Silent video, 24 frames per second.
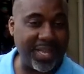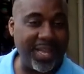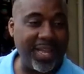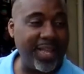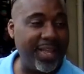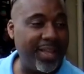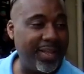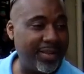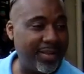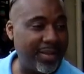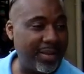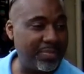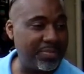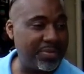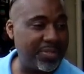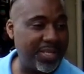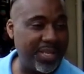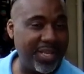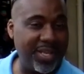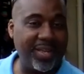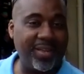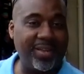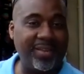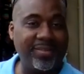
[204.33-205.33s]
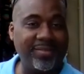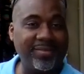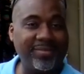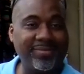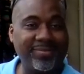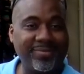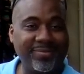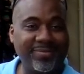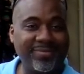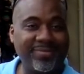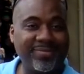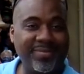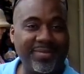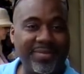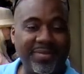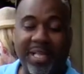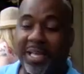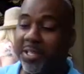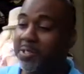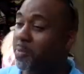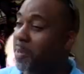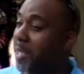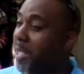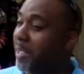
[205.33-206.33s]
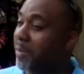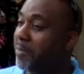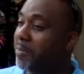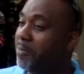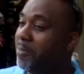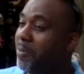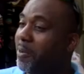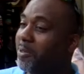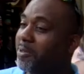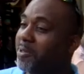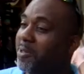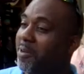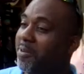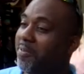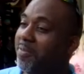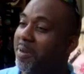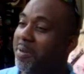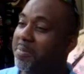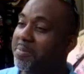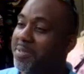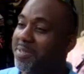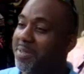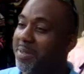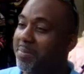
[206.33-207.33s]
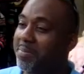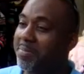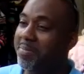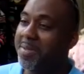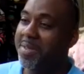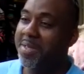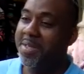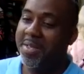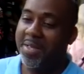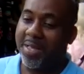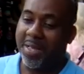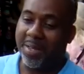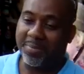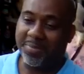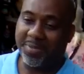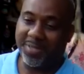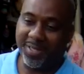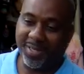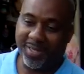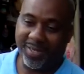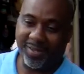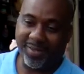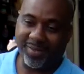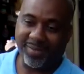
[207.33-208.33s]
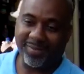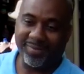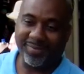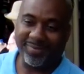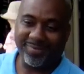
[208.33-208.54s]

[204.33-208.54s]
I'm seeing. That's why I walked over. I'm seeing.